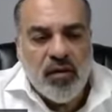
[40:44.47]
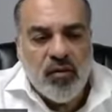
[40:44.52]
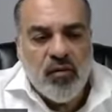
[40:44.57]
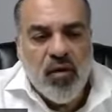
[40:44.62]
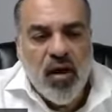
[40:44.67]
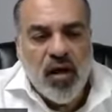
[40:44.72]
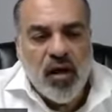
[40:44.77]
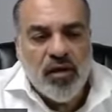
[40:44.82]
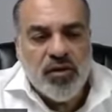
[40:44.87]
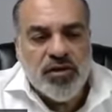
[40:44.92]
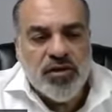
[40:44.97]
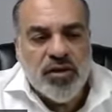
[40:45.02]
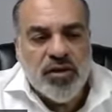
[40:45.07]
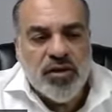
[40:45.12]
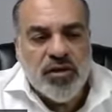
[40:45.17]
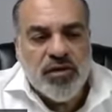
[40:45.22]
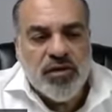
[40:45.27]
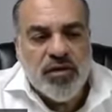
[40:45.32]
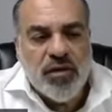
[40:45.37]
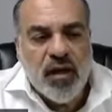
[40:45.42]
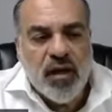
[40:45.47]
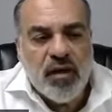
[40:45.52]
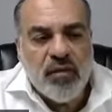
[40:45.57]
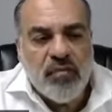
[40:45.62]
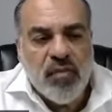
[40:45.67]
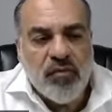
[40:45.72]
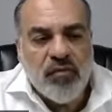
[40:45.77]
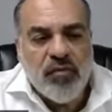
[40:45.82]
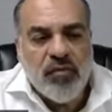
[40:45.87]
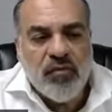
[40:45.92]
neurologist, and
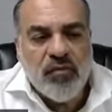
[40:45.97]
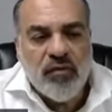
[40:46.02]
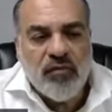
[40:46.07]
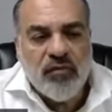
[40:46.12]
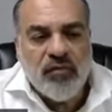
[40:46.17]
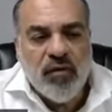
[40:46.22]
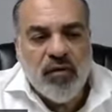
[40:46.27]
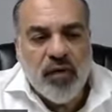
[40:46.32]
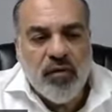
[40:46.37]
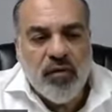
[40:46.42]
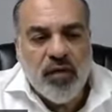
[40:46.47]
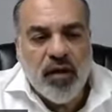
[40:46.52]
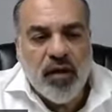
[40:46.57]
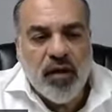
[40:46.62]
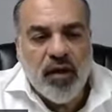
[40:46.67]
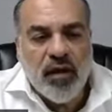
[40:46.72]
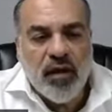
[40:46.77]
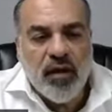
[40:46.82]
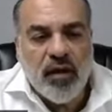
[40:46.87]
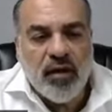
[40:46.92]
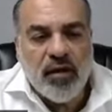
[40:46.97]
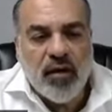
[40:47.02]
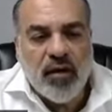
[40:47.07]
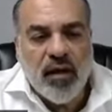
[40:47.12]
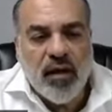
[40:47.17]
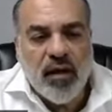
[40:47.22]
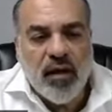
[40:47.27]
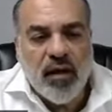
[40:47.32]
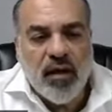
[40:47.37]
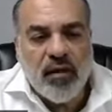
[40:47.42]
both of them very
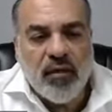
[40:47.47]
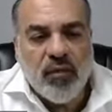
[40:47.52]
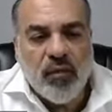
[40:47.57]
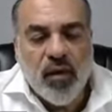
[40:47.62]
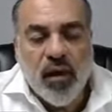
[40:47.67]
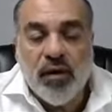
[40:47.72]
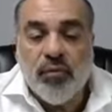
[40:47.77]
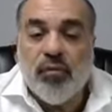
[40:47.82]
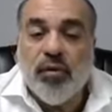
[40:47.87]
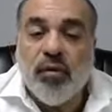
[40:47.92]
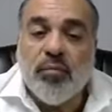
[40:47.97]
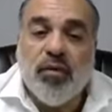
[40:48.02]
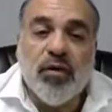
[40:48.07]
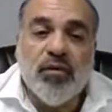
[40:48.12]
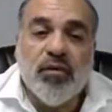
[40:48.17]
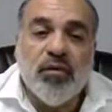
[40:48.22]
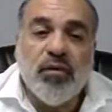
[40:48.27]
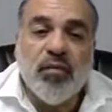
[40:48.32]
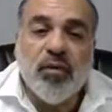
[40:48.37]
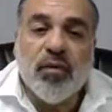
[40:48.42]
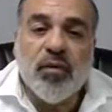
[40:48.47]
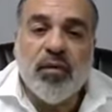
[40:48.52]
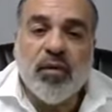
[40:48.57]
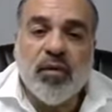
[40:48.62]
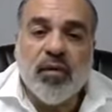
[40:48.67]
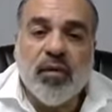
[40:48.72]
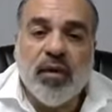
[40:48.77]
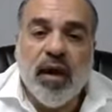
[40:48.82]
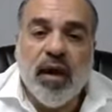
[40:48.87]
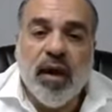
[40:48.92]
well
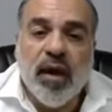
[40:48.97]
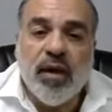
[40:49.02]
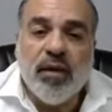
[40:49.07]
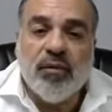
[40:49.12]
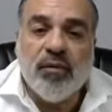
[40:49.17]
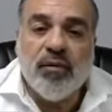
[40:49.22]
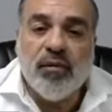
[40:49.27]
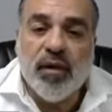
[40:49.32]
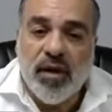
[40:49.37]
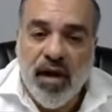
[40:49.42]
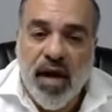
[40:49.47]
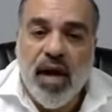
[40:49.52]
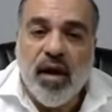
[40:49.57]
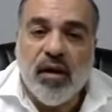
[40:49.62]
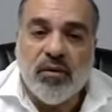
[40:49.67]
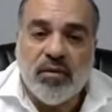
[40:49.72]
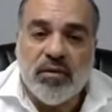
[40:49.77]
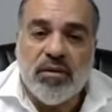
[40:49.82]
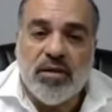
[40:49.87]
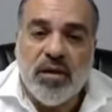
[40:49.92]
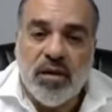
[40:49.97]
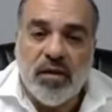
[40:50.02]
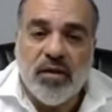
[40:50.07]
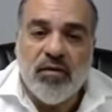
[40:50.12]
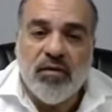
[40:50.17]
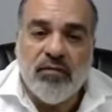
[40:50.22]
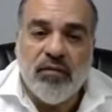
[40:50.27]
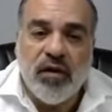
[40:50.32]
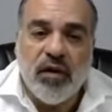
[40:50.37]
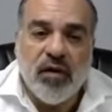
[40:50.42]
reputable and renowned in the
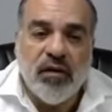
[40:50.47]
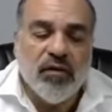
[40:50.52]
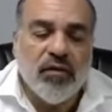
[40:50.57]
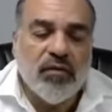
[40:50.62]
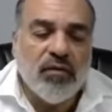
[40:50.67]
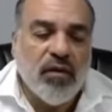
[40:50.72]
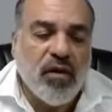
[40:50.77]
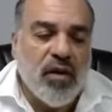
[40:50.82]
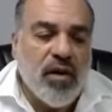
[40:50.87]
field,